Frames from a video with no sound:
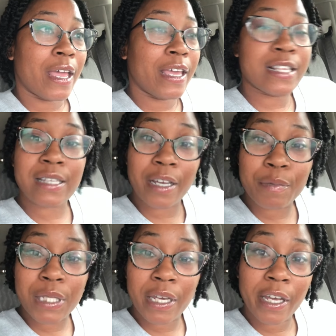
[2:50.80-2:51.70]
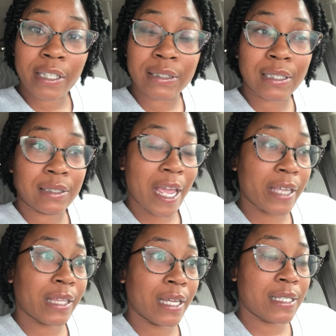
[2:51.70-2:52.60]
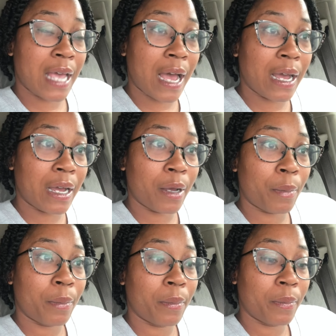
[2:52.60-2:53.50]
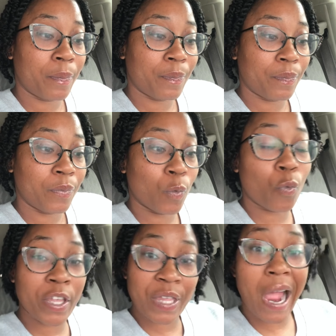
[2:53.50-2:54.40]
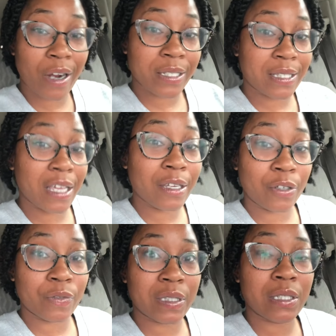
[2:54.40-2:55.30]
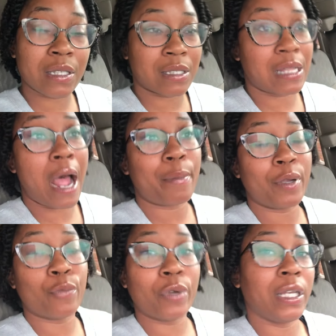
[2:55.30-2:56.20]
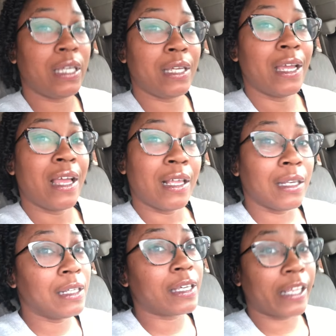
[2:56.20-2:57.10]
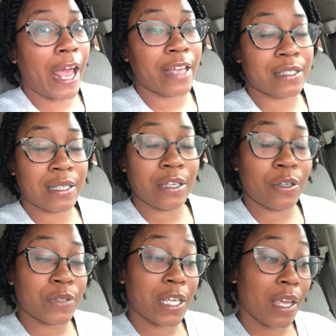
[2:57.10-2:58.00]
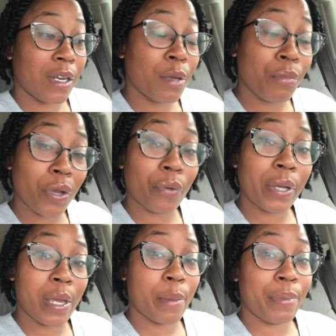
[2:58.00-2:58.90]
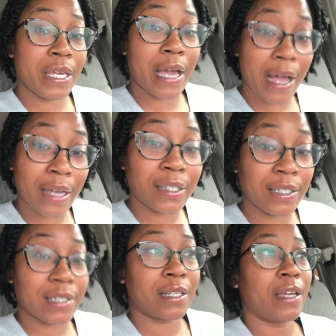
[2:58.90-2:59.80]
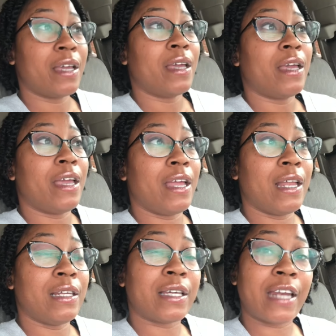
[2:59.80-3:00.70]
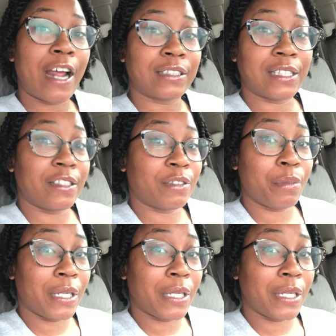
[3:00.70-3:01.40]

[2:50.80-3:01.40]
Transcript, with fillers: it's up to us to take that time with ourselves to stop and really look at ourselves in the mirror and be honest and look at ourselves and be